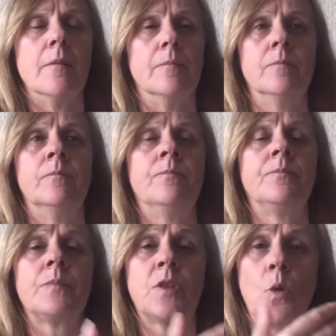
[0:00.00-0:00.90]

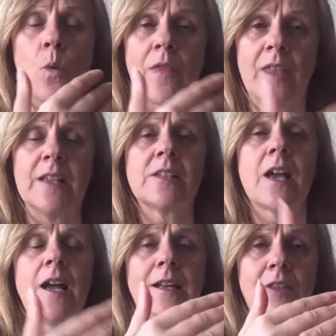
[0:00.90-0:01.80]
that when they
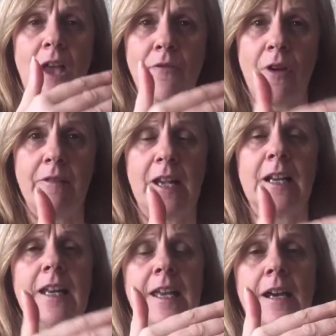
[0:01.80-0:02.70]
sign it, they're very
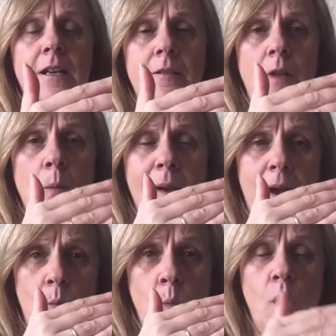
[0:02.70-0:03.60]
clear about
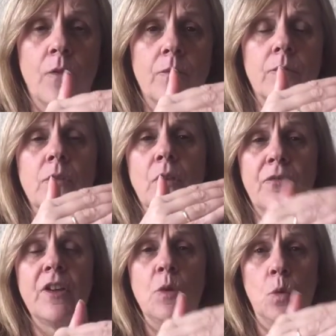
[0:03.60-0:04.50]
what the
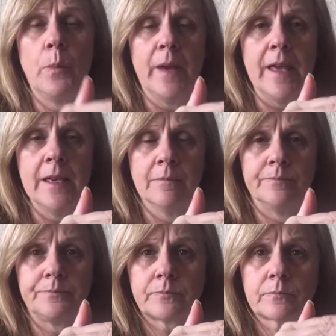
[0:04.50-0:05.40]
fee will be
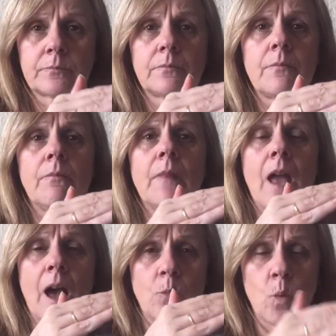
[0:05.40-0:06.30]

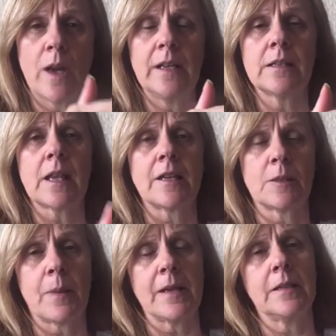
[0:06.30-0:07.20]
and when it's
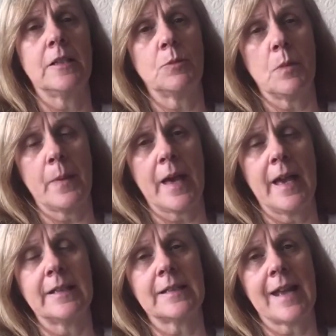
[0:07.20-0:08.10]
expected to be paid
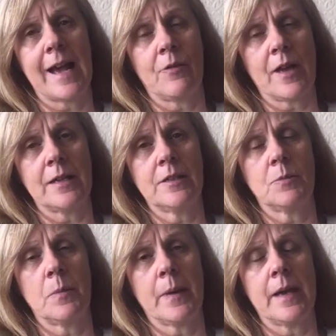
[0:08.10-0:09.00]
and how that is to be
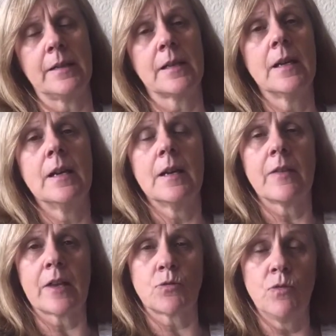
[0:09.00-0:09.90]
paid.
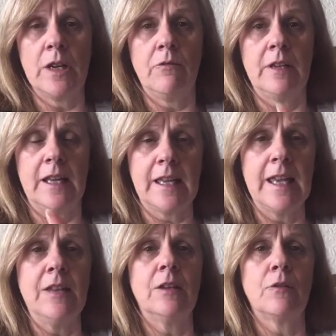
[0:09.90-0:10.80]
That's really, really key,
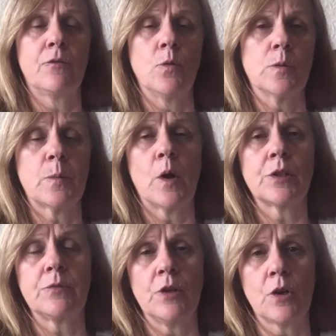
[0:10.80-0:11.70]
that it forms part of
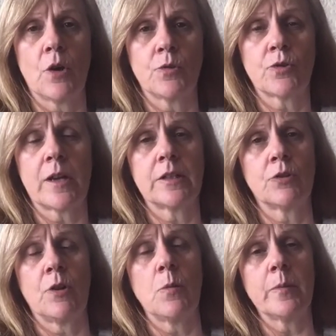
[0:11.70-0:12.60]
your contract
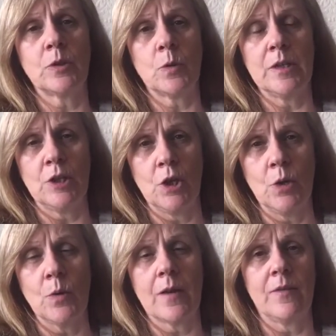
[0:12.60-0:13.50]
agreement between you
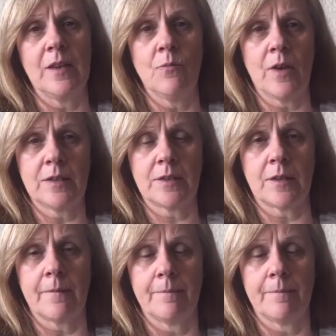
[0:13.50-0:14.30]
and the investor.